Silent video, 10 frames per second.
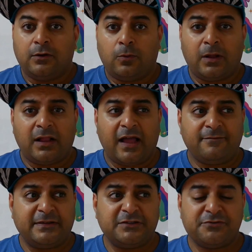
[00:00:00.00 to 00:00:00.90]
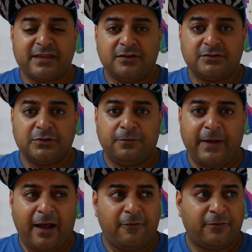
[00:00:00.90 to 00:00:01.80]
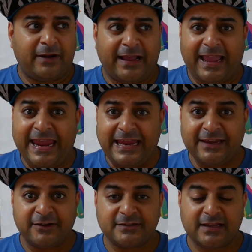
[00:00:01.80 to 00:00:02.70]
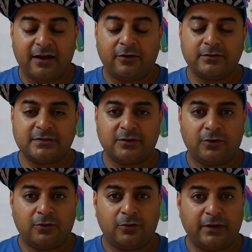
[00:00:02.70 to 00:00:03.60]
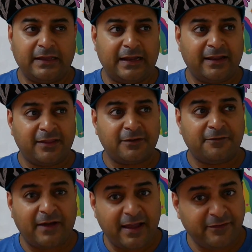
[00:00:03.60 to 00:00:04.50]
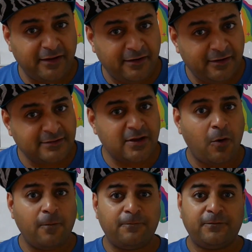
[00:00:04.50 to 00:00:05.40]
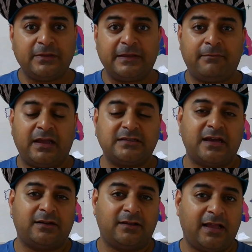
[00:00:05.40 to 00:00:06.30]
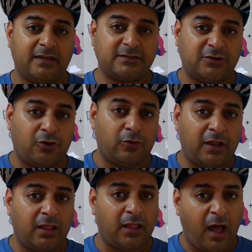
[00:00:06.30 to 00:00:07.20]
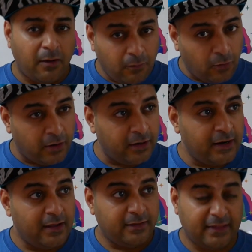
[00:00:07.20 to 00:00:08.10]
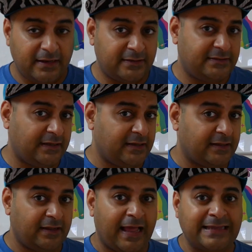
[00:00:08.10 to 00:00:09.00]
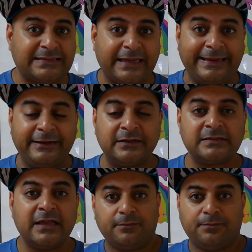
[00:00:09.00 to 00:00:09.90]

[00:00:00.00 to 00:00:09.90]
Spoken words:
Well, I've been doing YouTube now for like 8 years now, so in another 5 years, hopefully my channel has grown a lot more than it did in the last 8 years.